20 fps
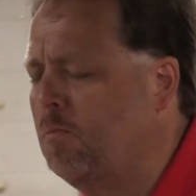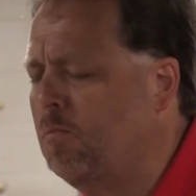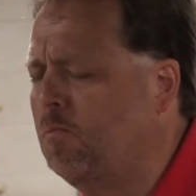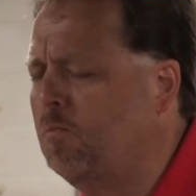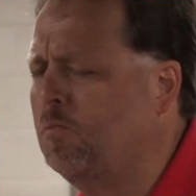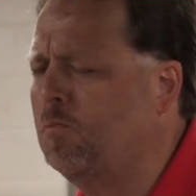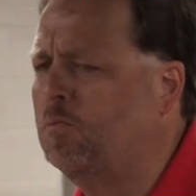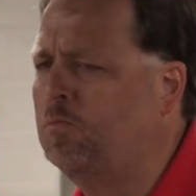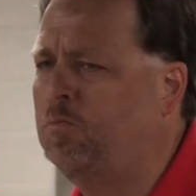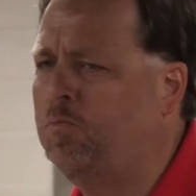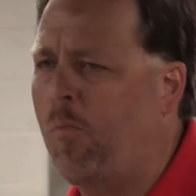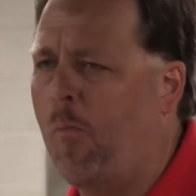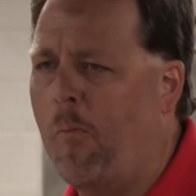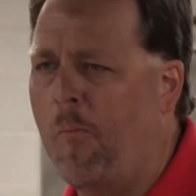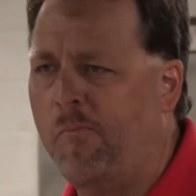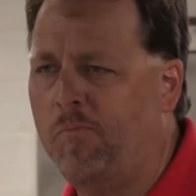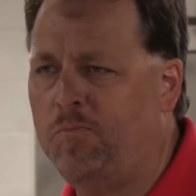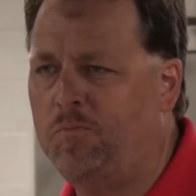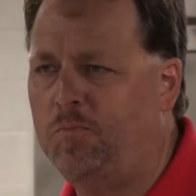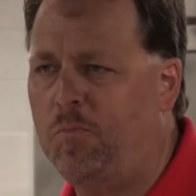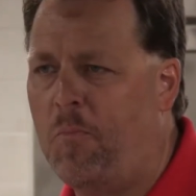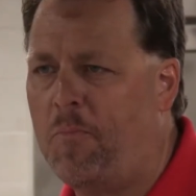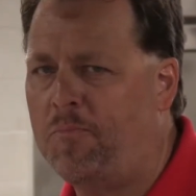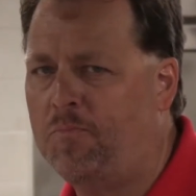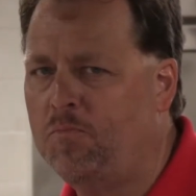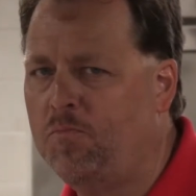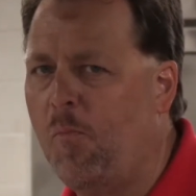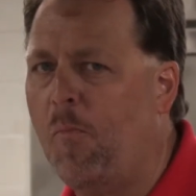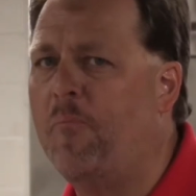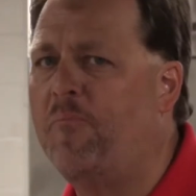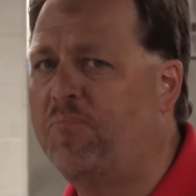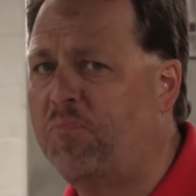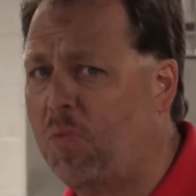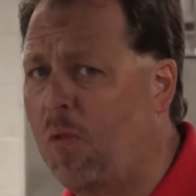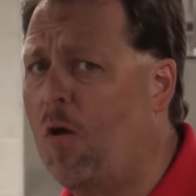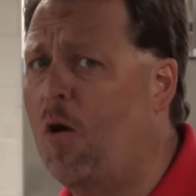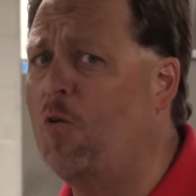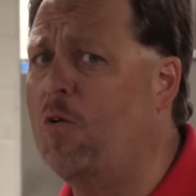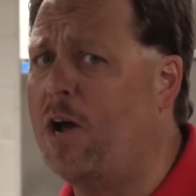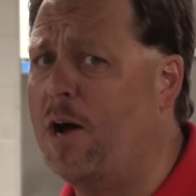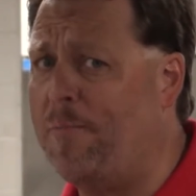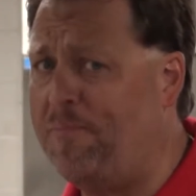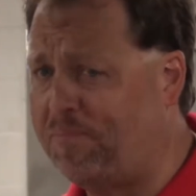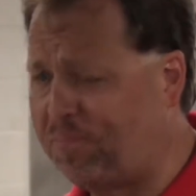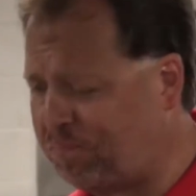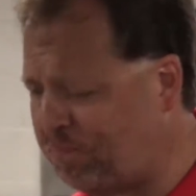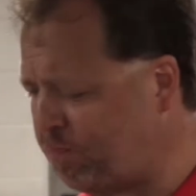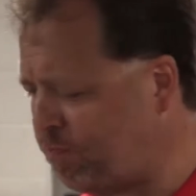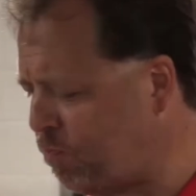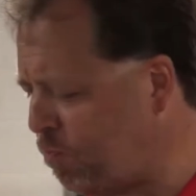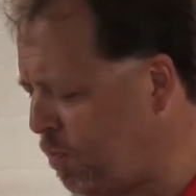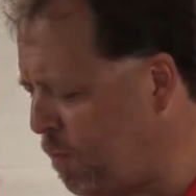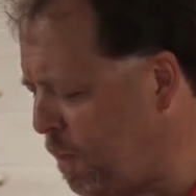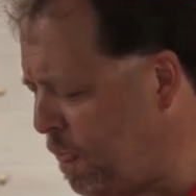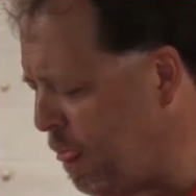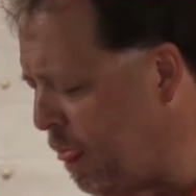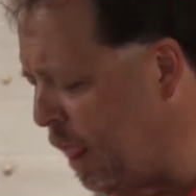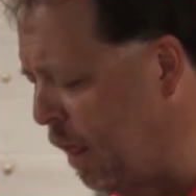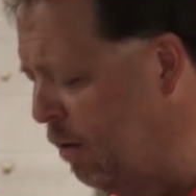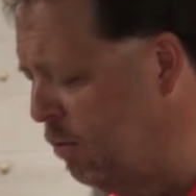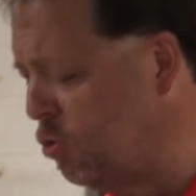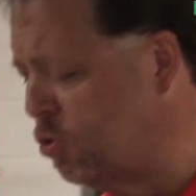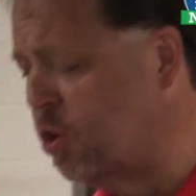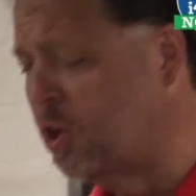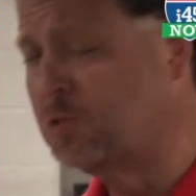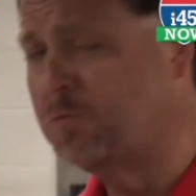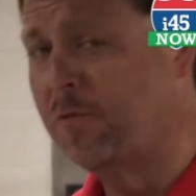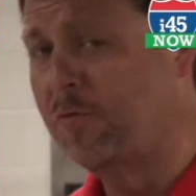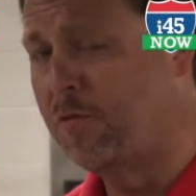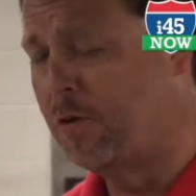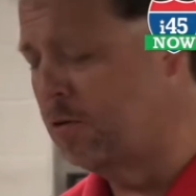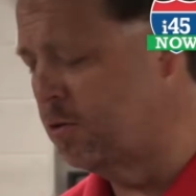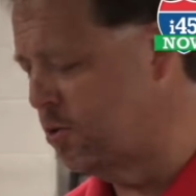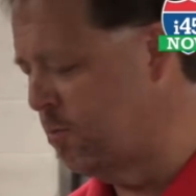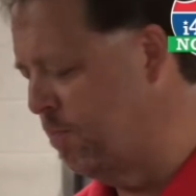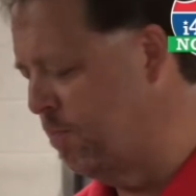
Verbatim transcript: Mm. Oh yeah. Trust me, folks.